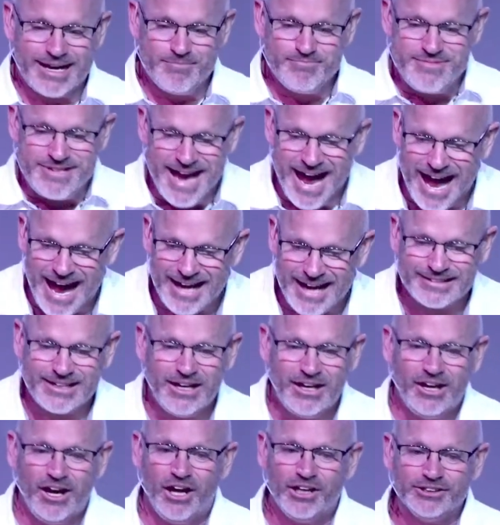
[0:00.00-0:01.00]
that I'm
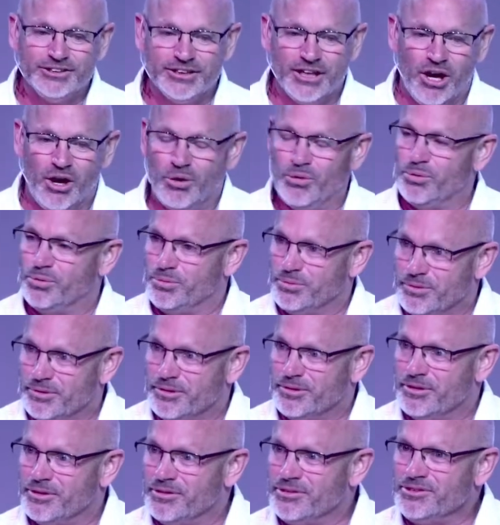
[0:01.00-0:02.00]
not
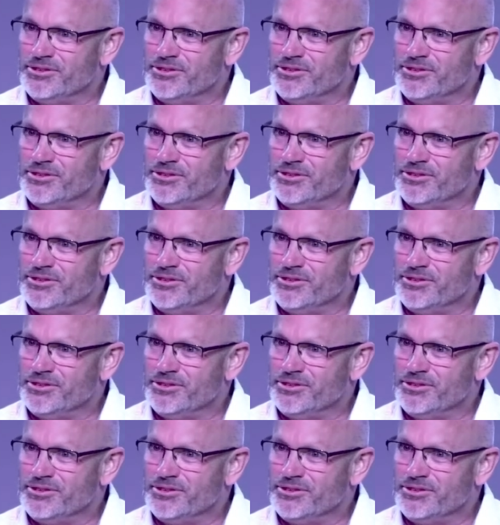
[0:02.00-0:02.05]
alone.